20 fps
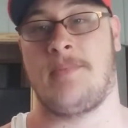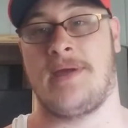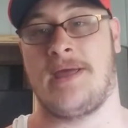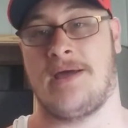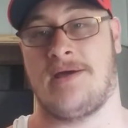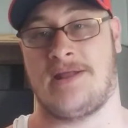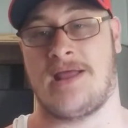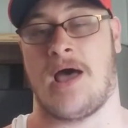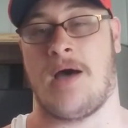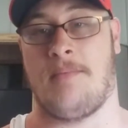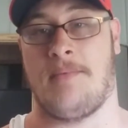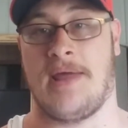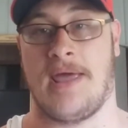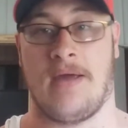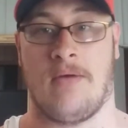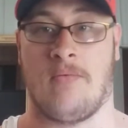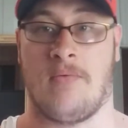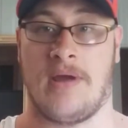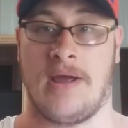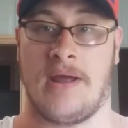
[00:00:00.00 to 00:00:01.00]
to be a
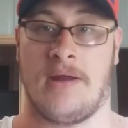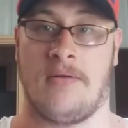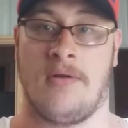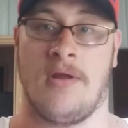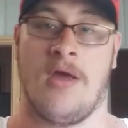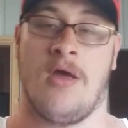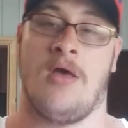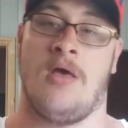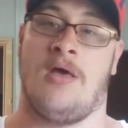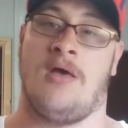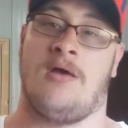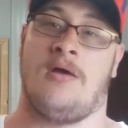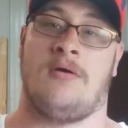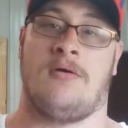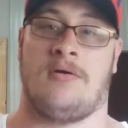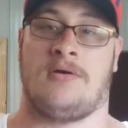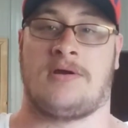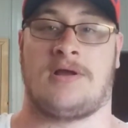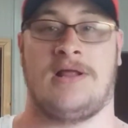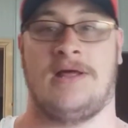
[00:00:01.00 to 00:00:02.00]
dominating win.
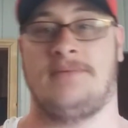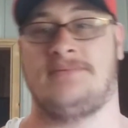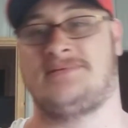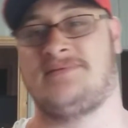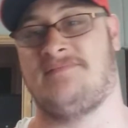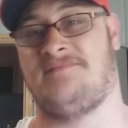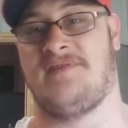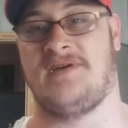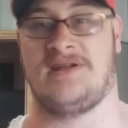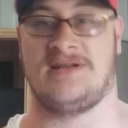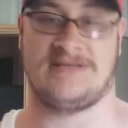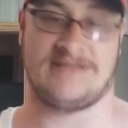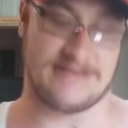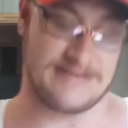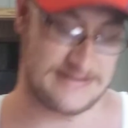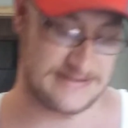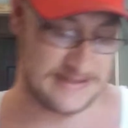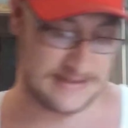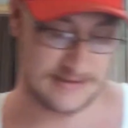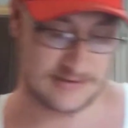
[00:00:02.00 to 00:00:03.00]
Clemson finishes the
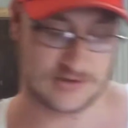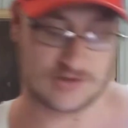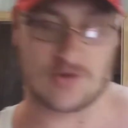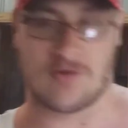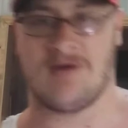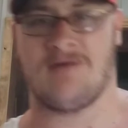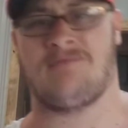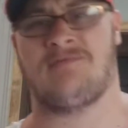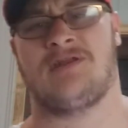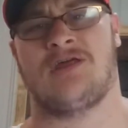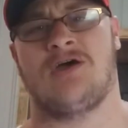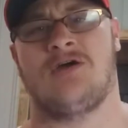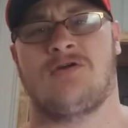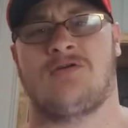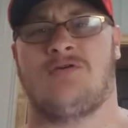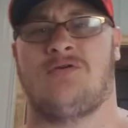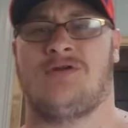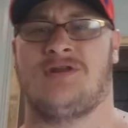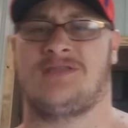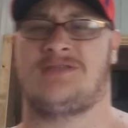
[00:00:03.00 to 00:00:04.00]
season 12-0
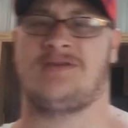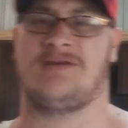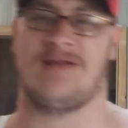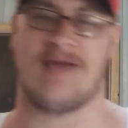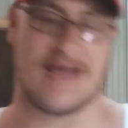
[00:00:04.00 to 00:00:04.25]
going into the